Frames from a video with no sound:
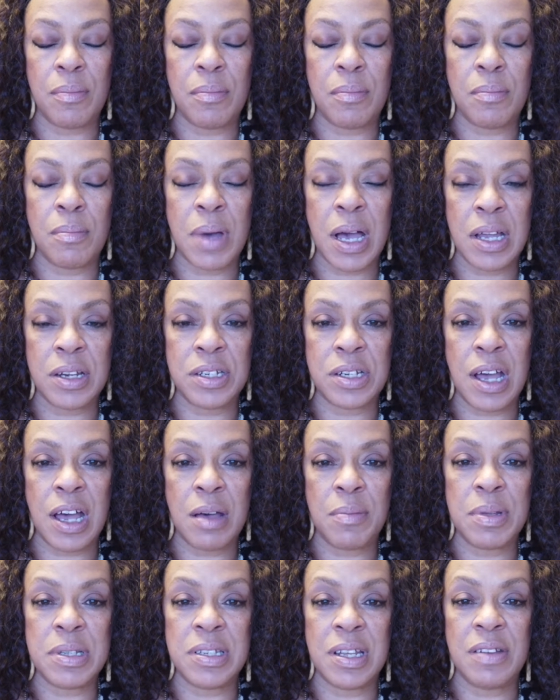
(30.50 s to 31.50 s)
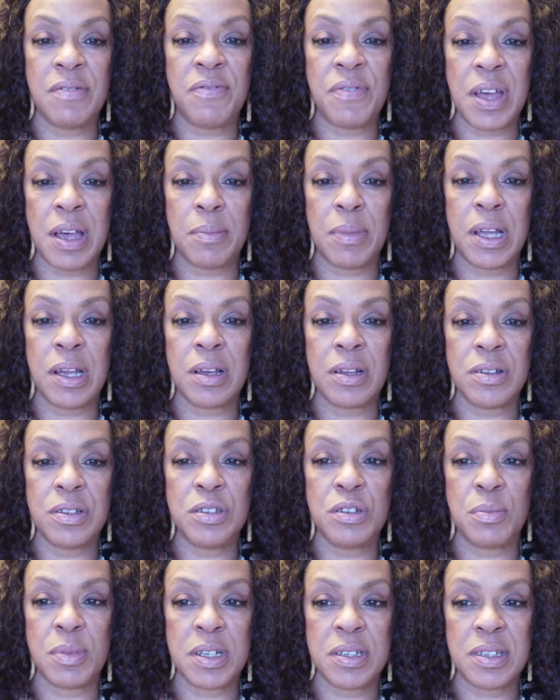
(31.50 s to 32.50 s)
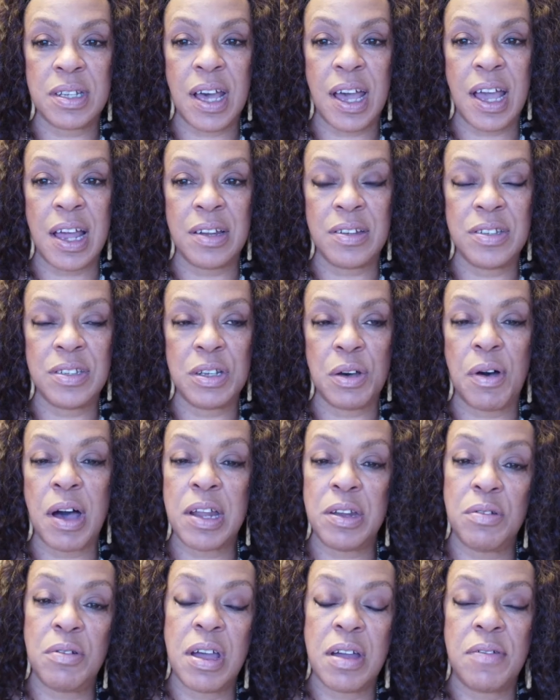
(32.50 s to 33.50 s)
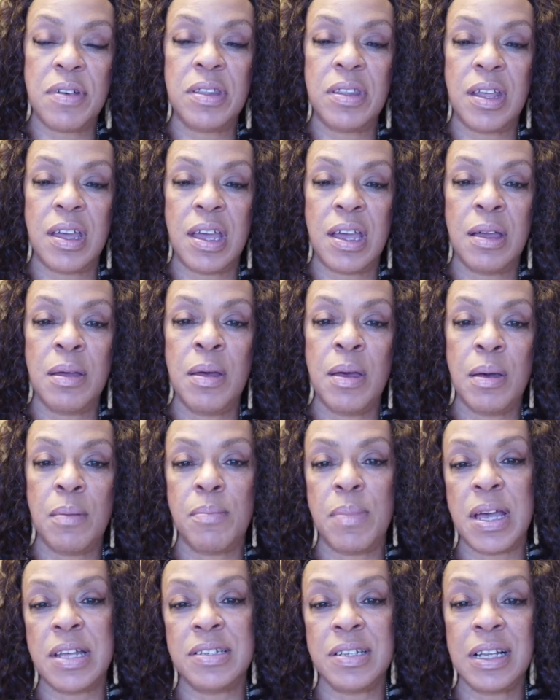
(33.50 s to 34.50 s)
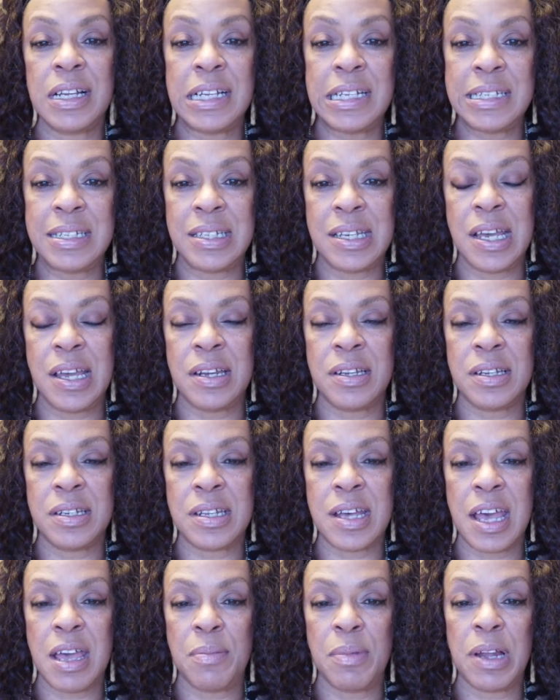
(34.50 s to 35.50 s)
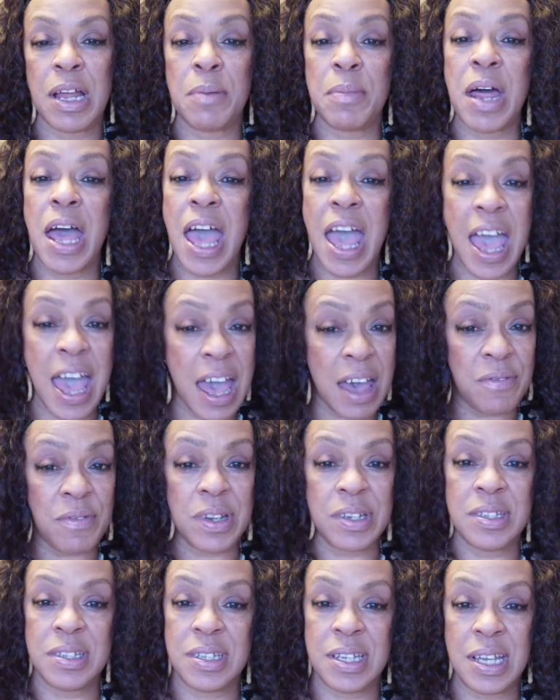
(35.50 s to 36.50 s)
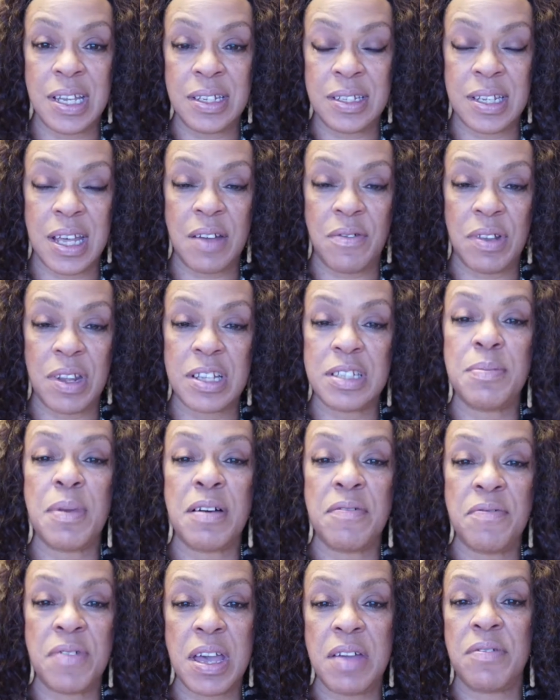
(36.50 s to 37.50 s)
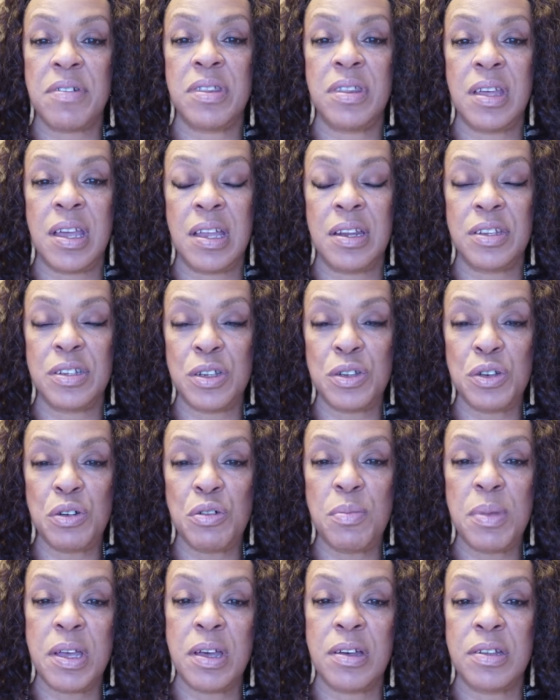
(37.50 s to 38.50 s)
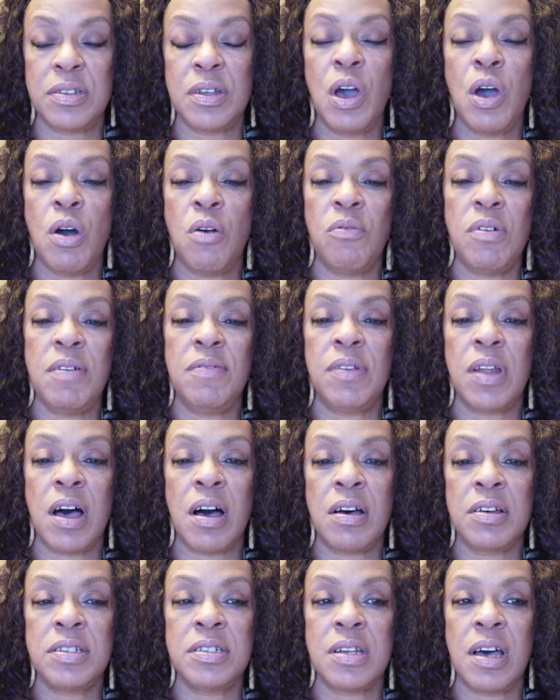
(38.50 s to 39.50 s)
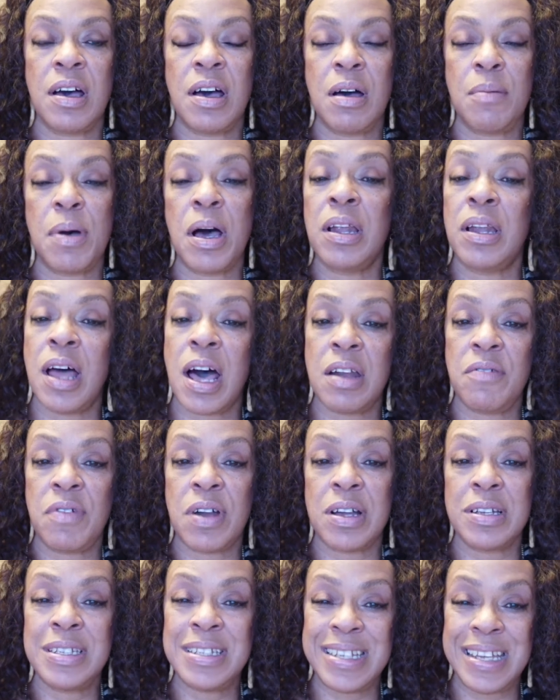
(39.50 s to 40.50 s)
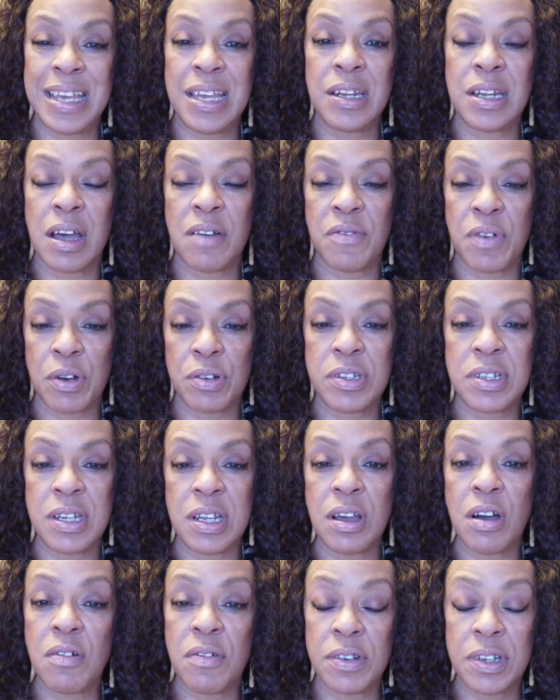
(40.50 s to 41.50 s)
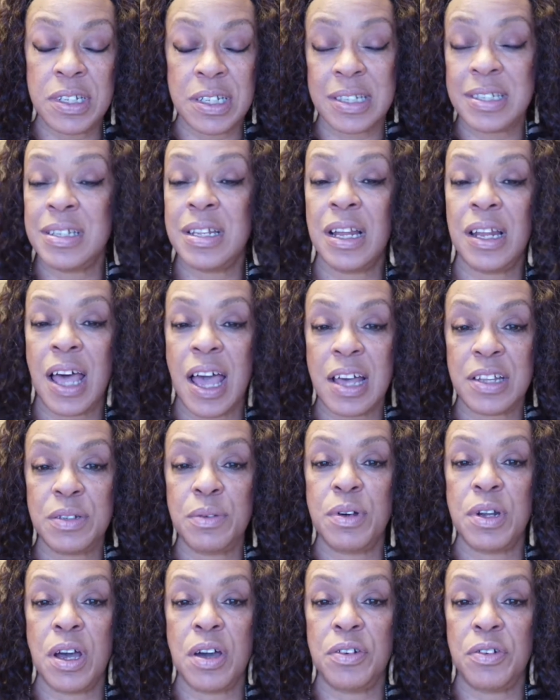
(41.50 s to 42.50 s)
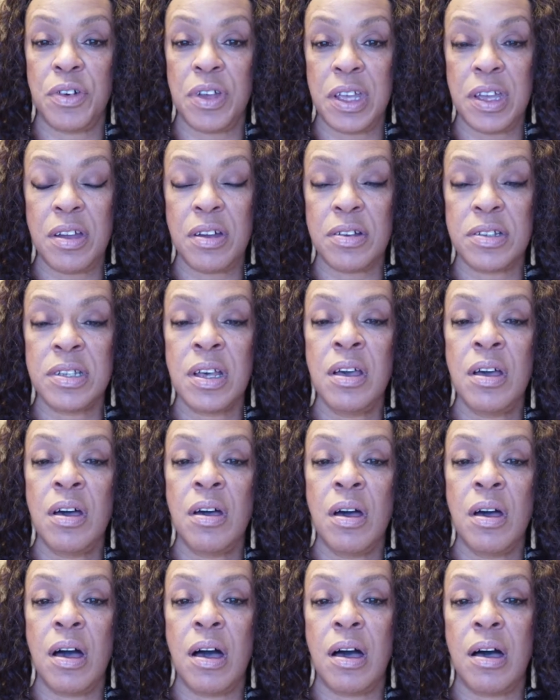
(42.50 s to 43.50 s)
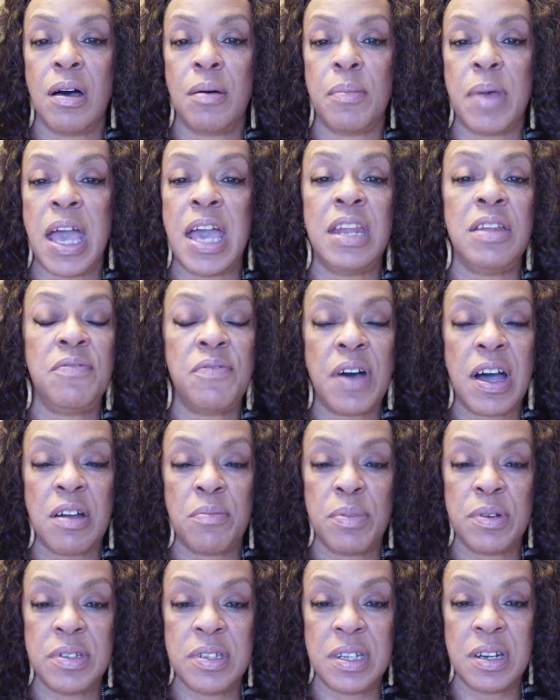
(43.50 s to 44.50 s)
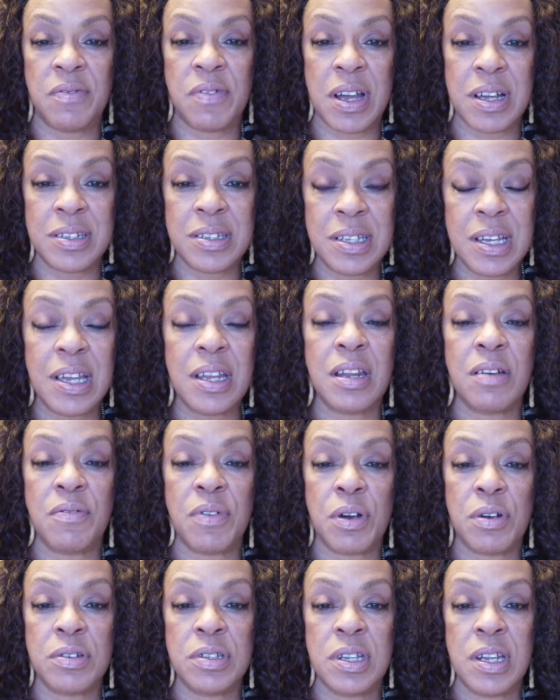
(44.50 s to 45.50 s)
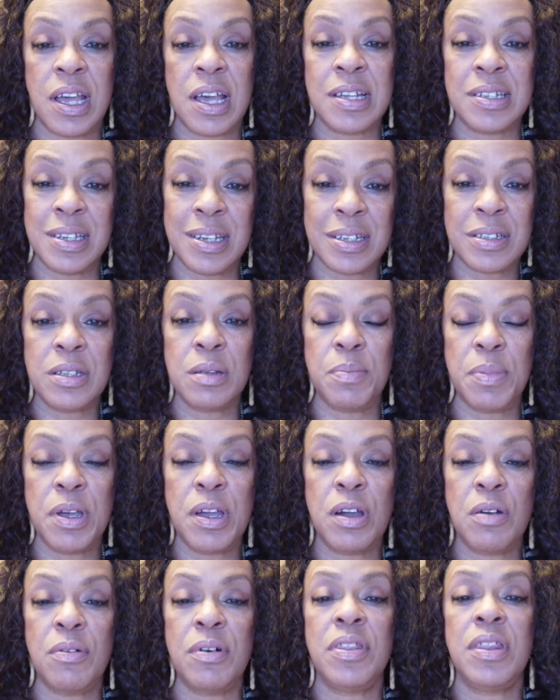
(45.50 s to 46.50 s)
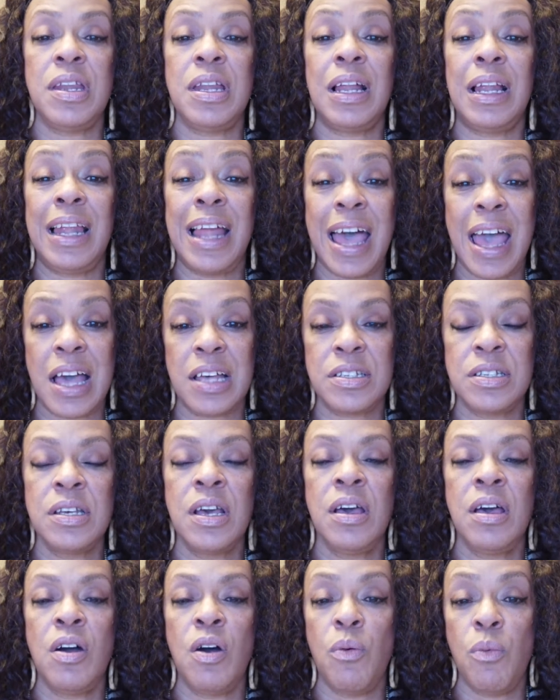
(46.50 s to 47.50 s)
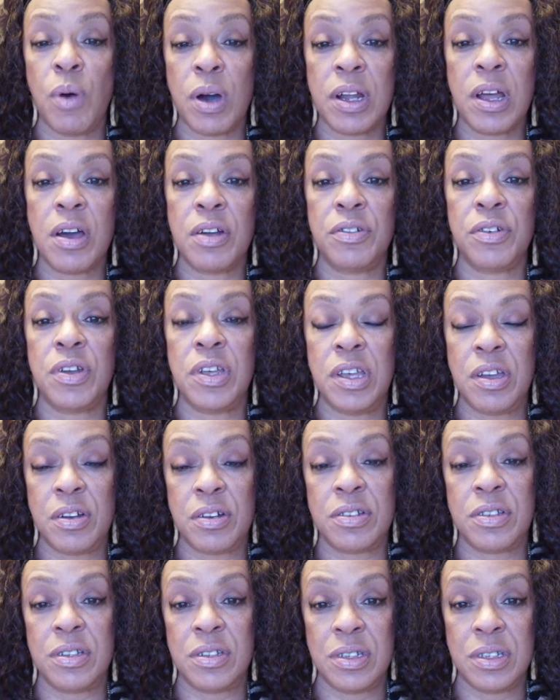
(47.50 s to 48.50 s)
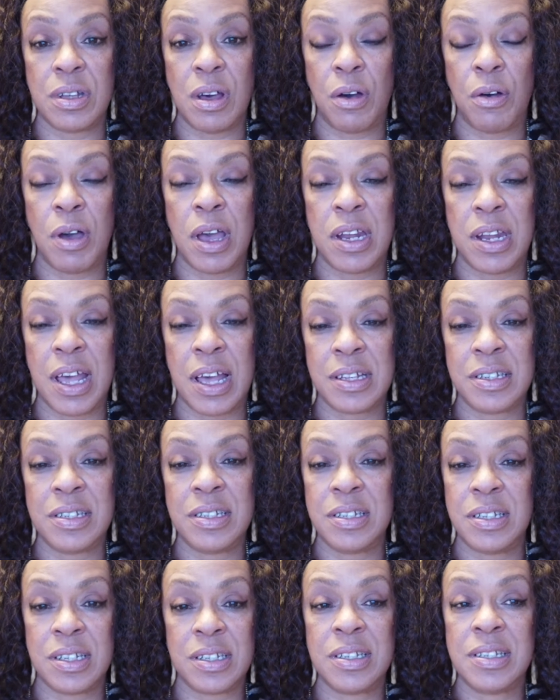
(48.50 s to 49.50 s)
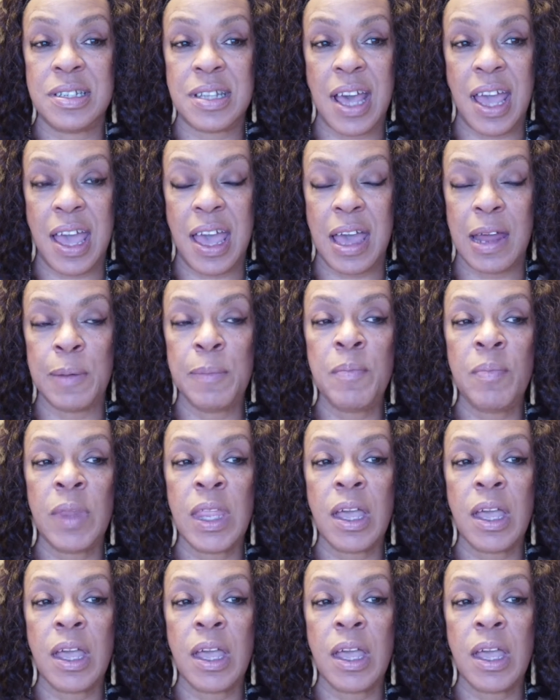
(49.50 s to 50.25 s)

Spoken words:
my job is in family and consumer science, so I do everything basically seed to table. I'm an avid seed saver. That's my favorite thing to do because we've lost a lot of our seed diversity over just the last 100 years. 85% of our seed diversity has disappeared within the last 100 years or so, and that's just sad.